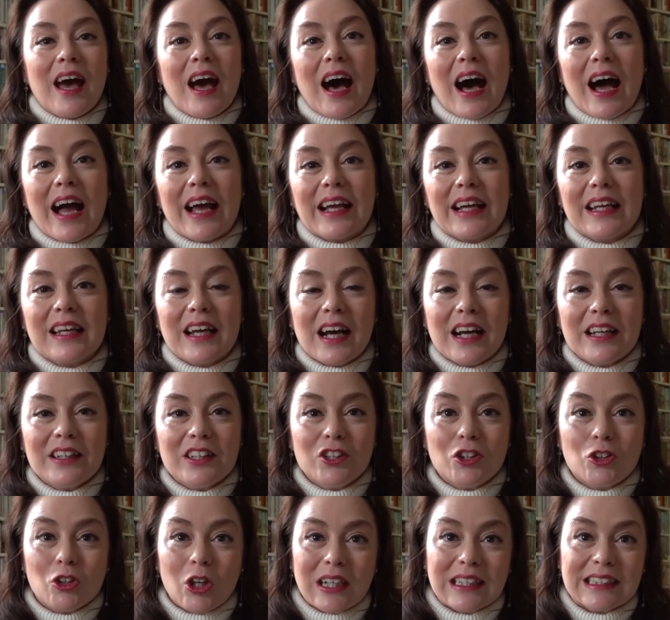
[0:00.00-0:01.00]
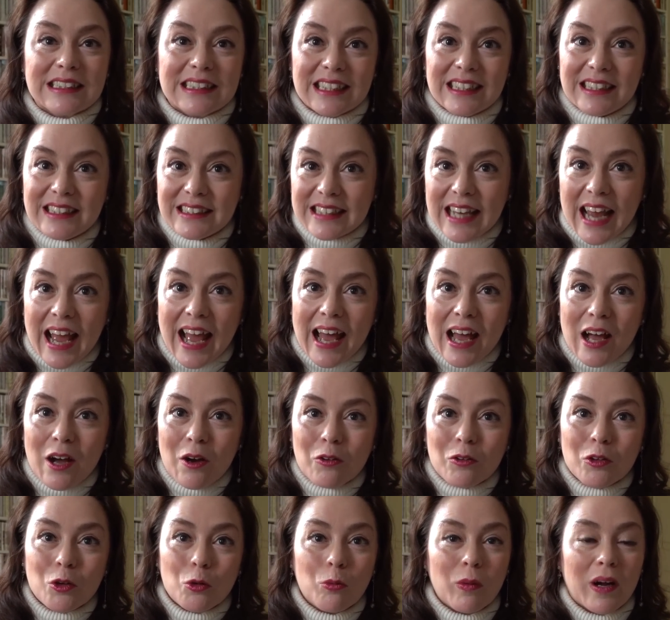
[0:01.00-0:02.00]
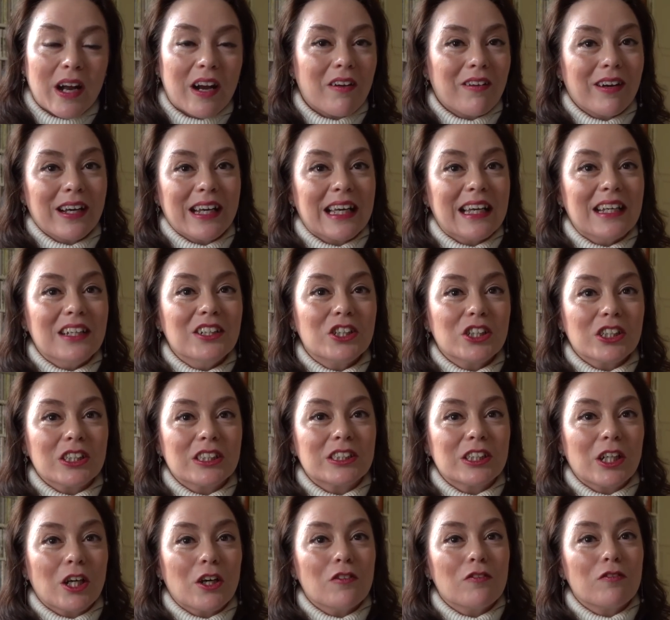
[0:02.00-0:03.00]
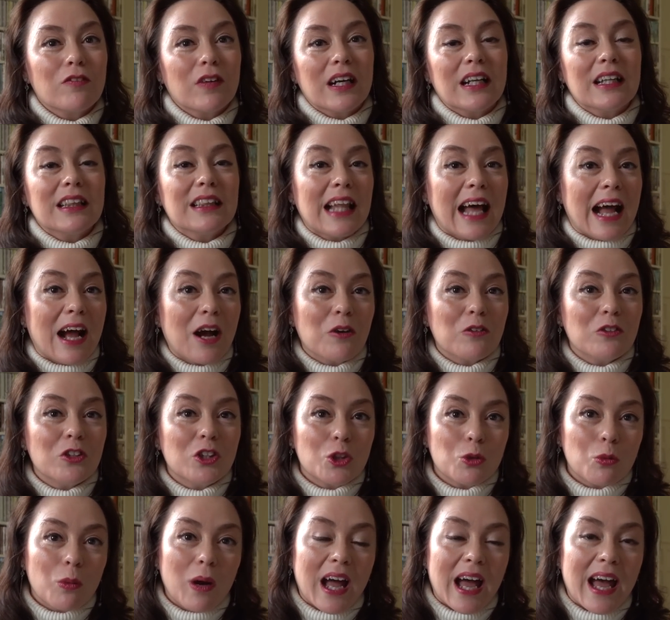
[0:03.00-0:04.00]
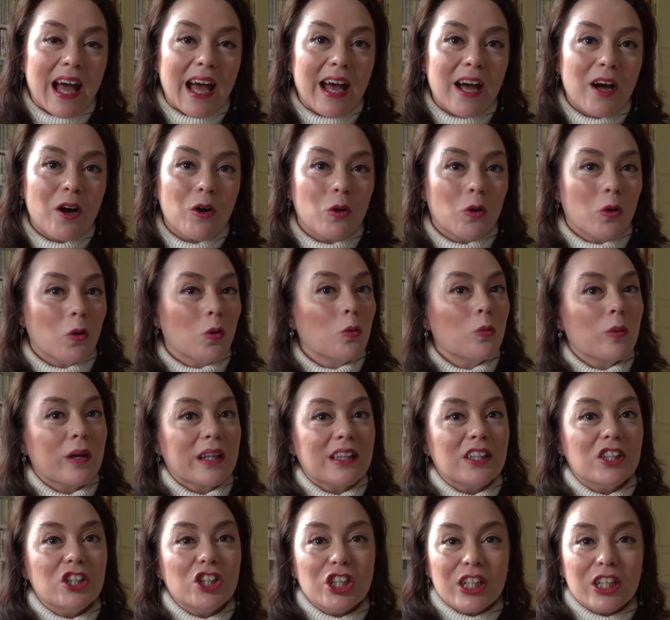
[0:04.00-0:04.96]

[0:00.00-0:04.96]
I can either dress it down, wearing it just over loungewear or with